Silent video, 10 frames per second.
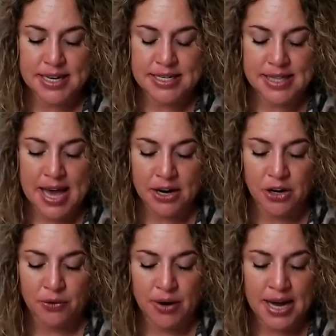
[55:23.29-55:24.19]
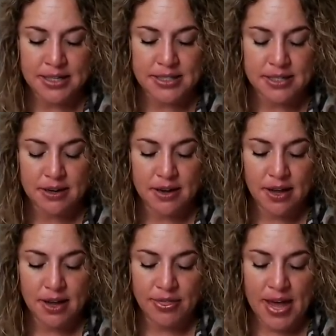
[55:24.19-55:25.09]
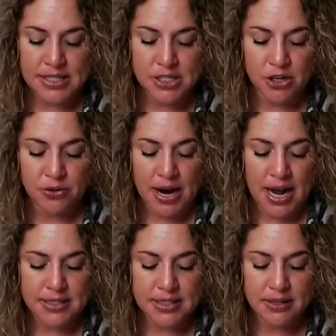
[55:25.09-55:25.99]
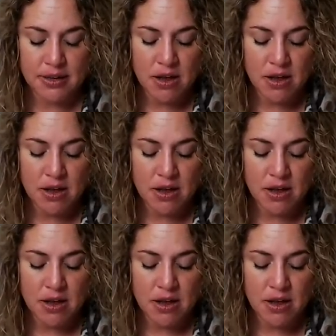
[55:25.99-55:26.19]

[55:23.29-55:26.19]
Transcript: Is that correct? That's correct.